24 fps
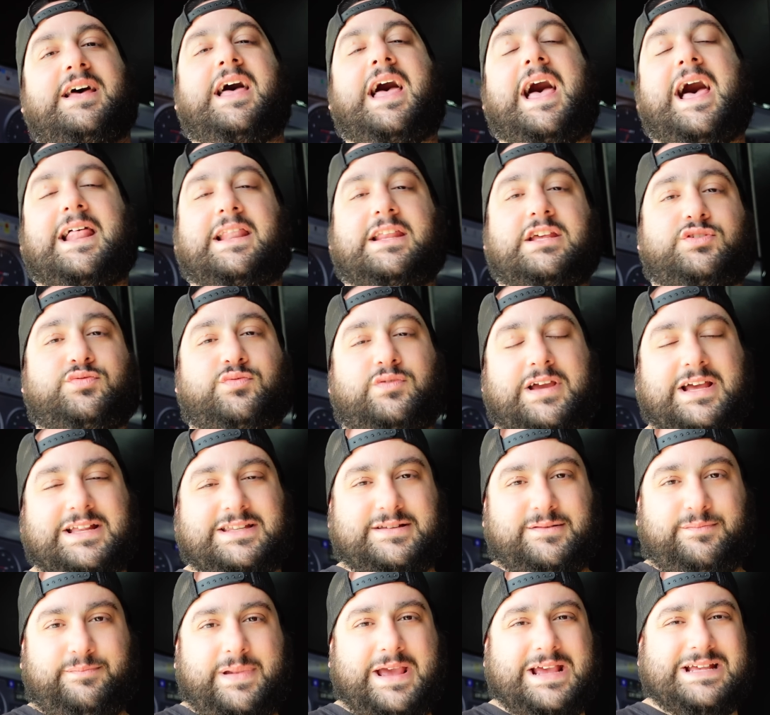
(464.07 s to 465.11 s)
At least we'll get
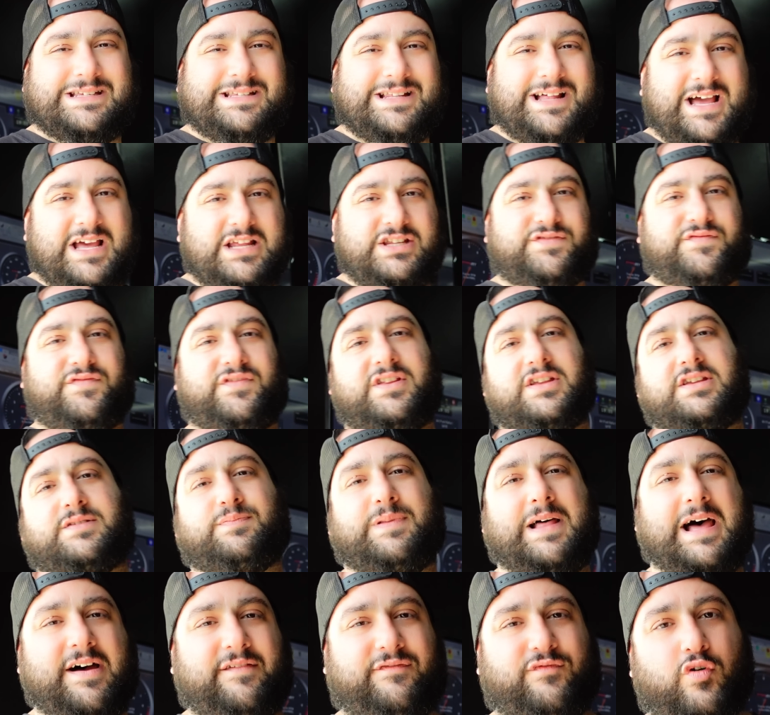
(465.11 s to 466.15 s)
some baselines for this
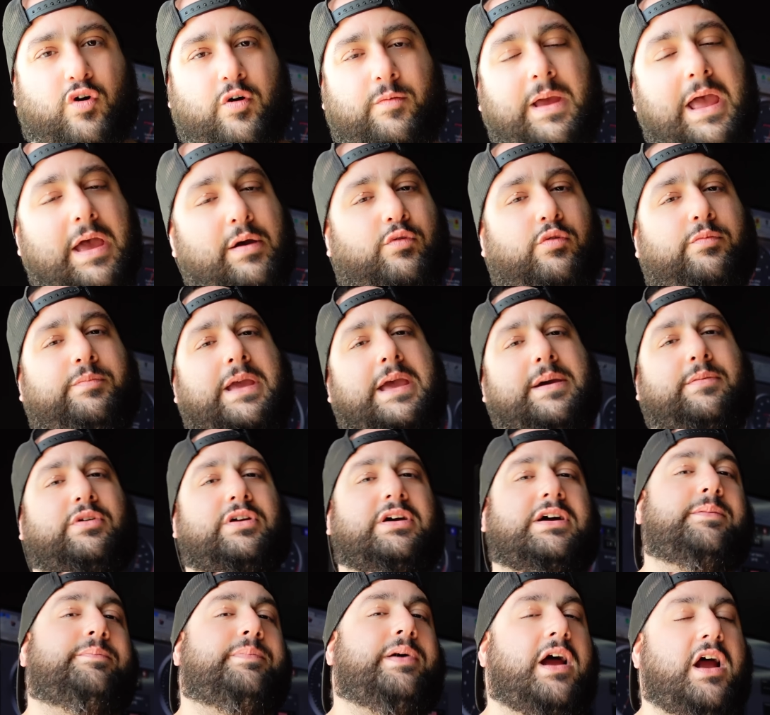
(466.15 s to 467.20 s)
platform and we'll be able to
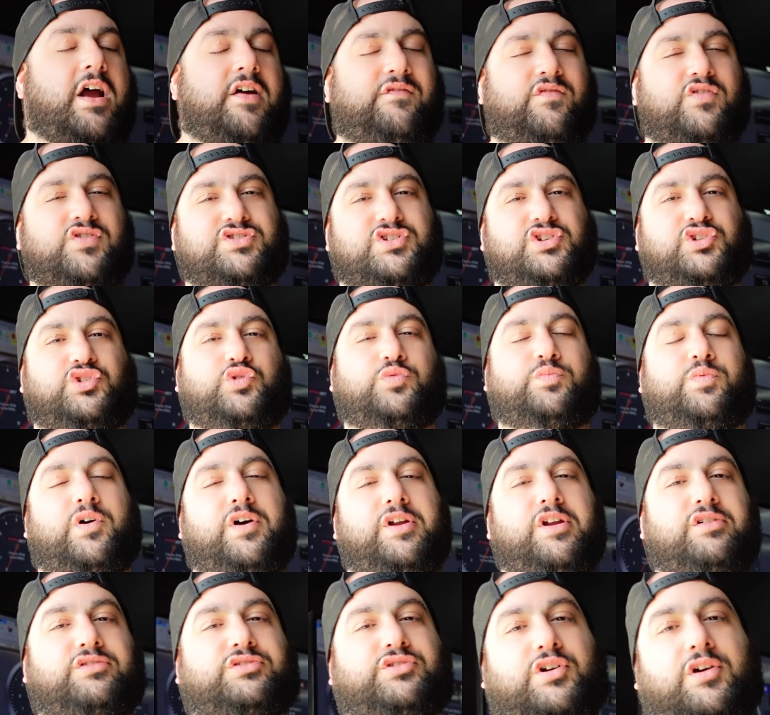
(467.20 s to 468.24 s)
compare it versus the
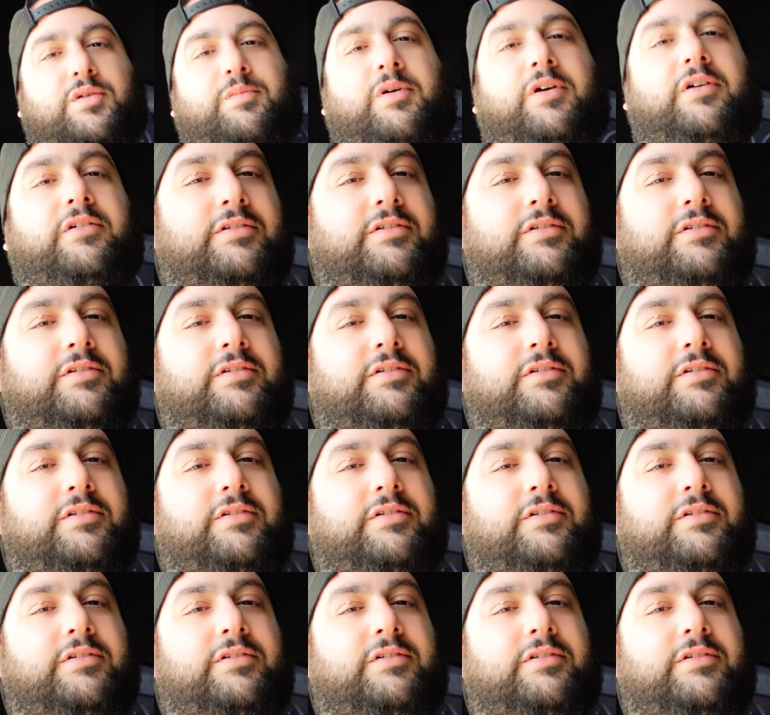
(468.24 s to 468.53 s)
2.0 turbo.